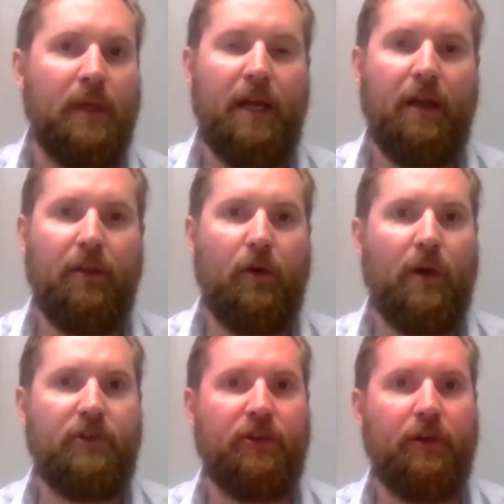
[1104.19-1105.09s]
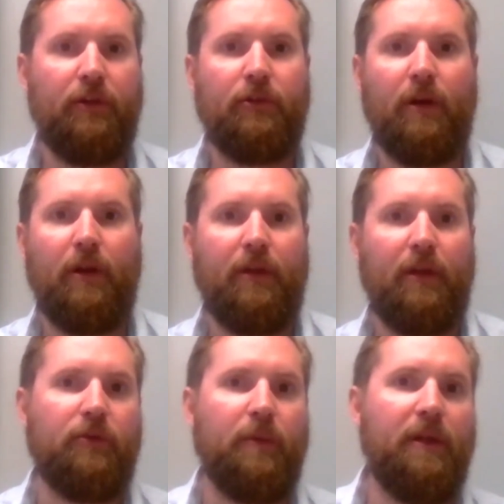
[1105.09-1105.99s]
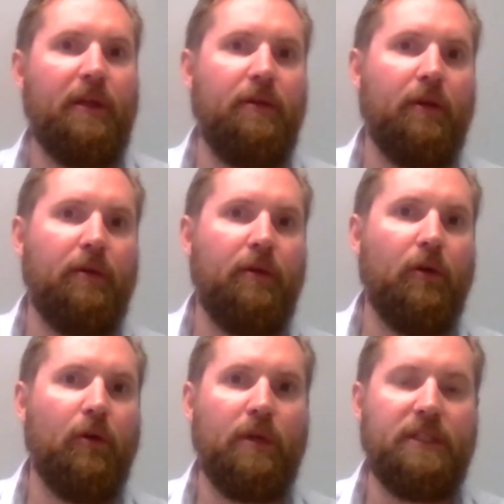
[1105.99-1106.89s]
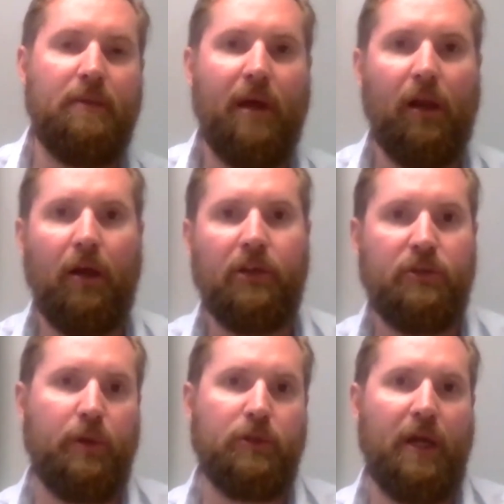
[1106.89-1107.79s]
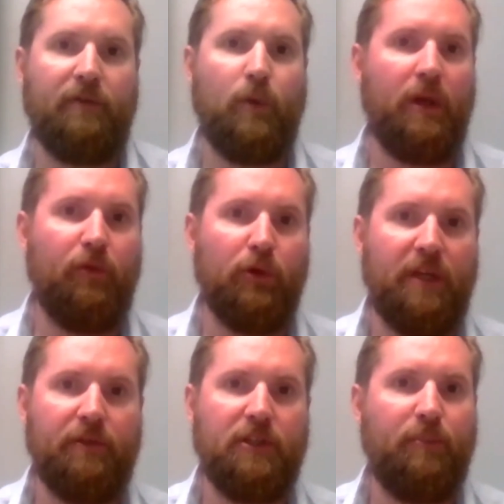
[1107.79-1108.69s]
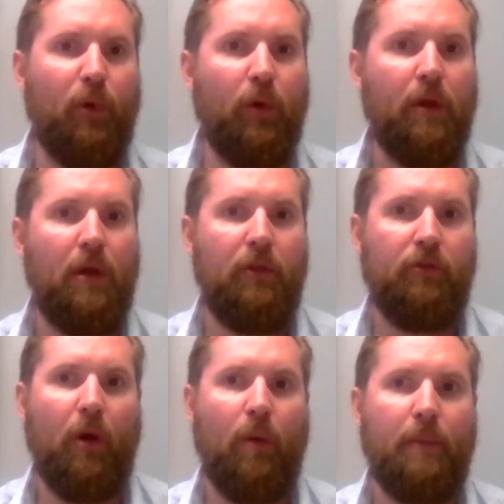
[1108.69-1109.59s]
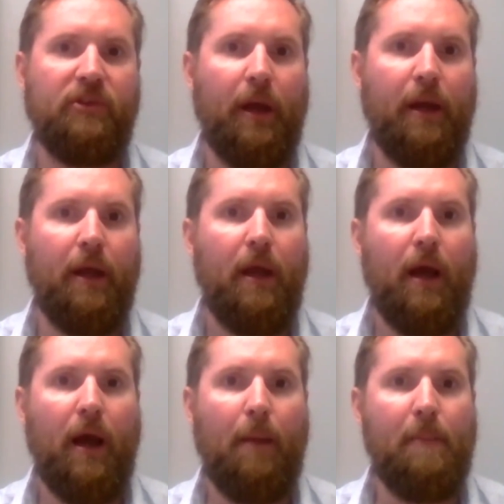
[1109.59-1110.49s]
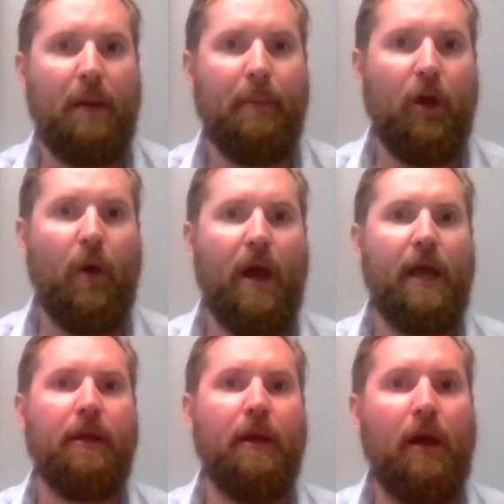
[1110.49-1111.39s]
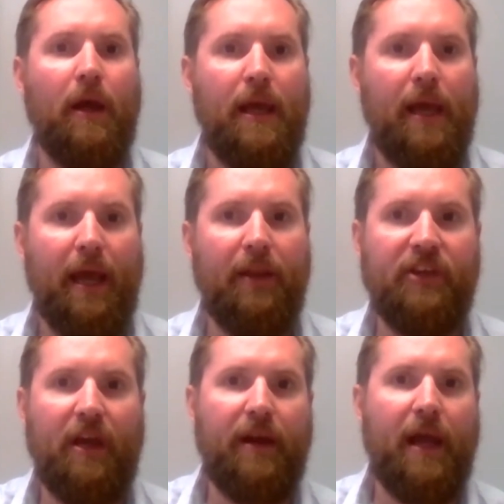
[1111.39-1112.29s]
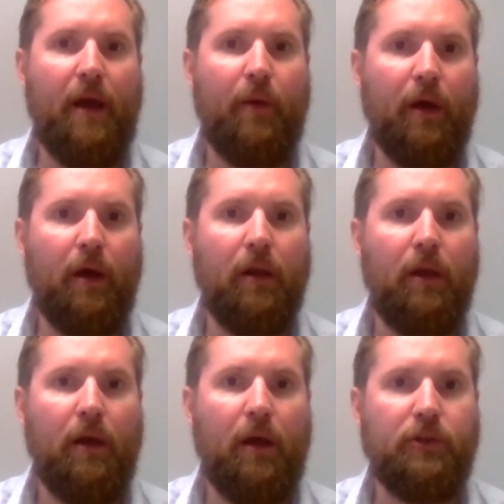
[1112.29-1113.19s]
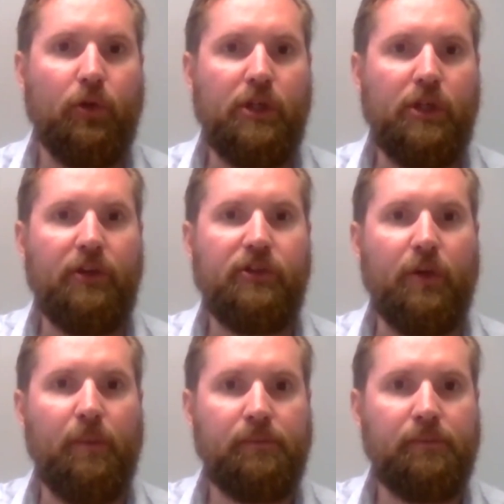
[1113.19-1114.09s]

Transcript: Any other questions or anything else we need, you can always email us. We also have 24/7 support through our website. But I'm going to go ahead and end this out now, and I'll talk to you guys soon.